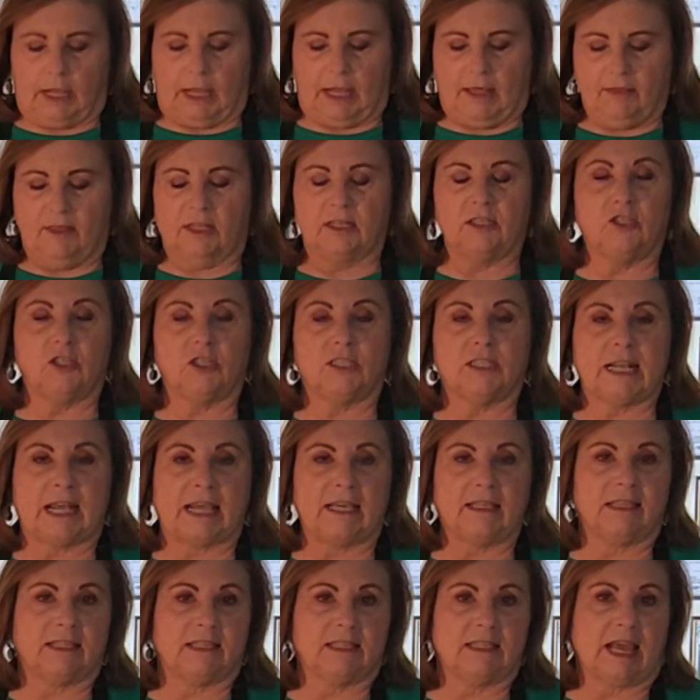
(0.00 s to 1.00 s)
and then just
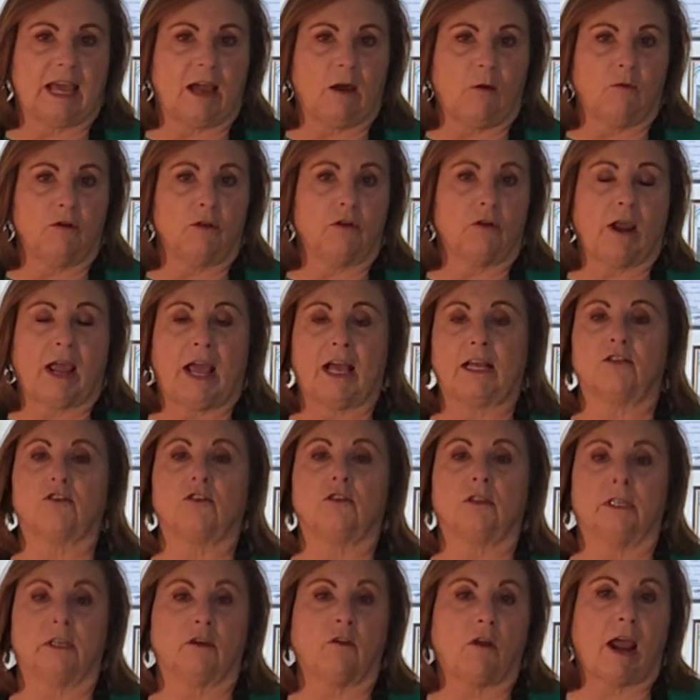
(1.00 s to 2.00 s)
take this out when you're
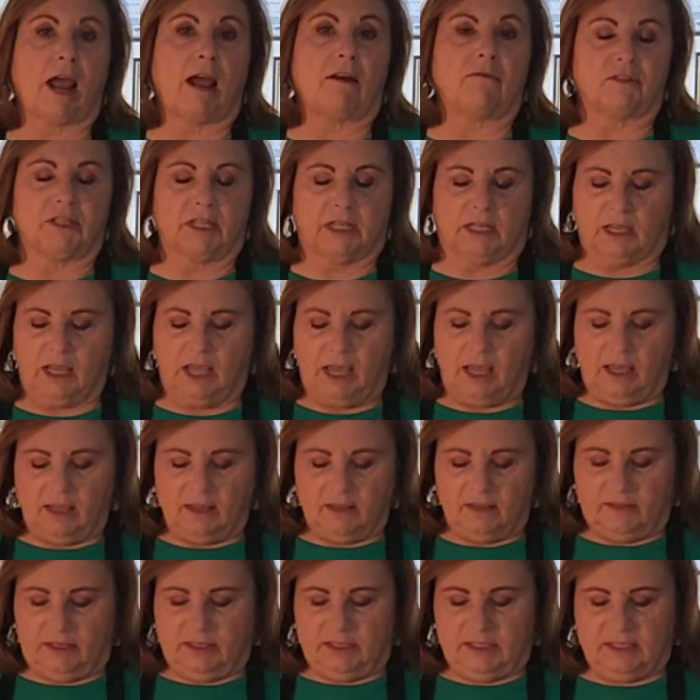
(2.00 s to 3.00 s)
actually crafting.
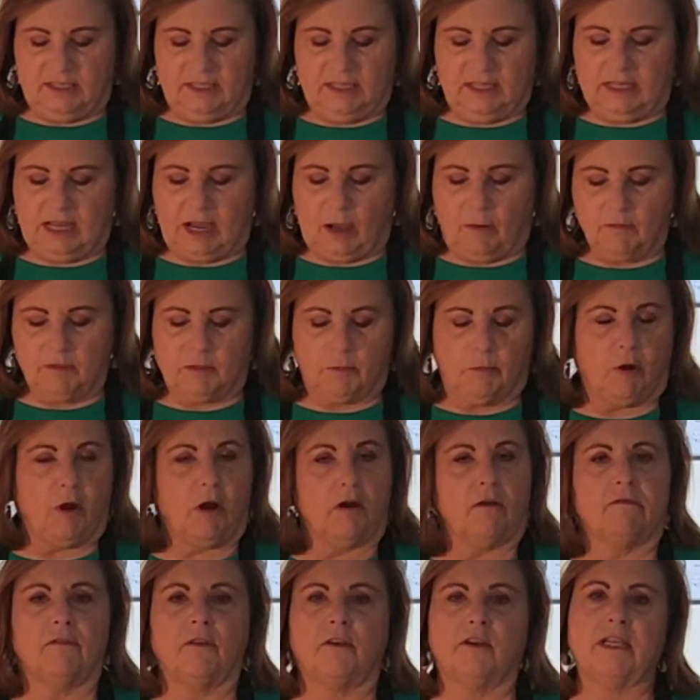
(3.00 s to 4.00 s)
This thing comes
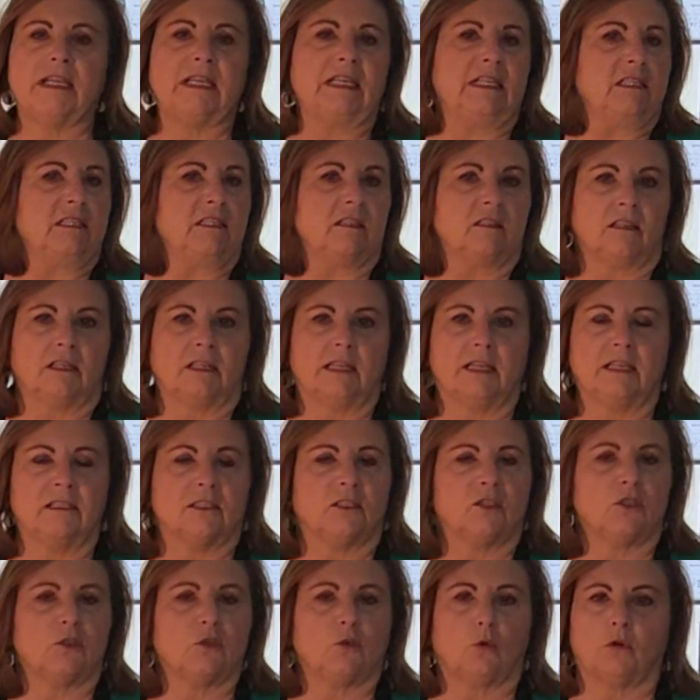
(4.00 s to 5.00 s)
apart very easily,
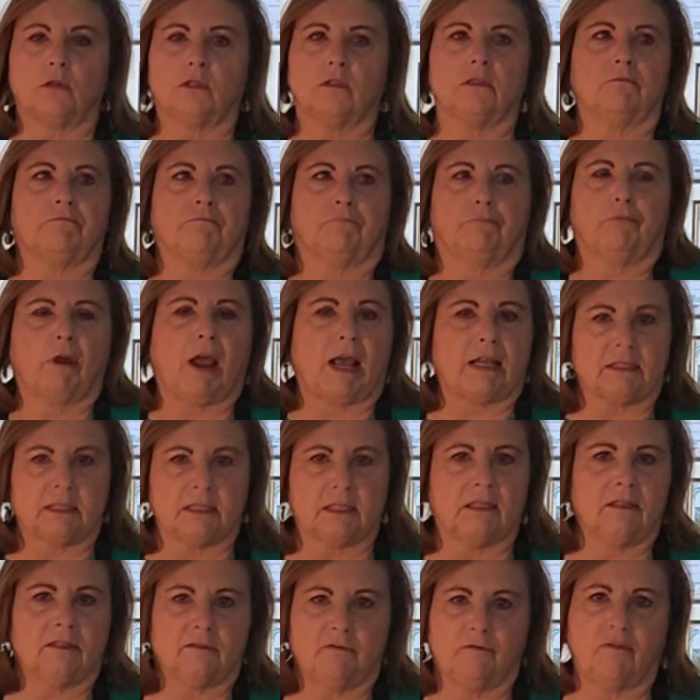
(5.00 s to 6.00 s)
stores
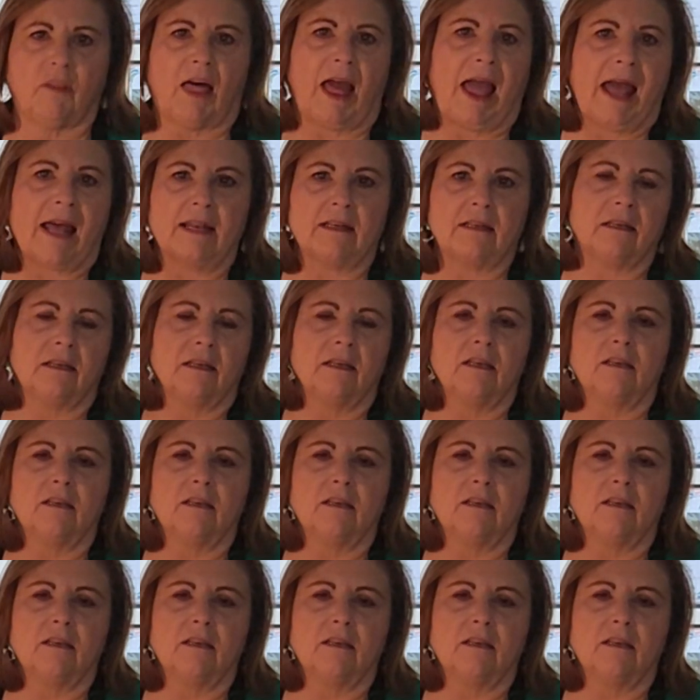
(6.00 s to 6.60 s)
practically flat.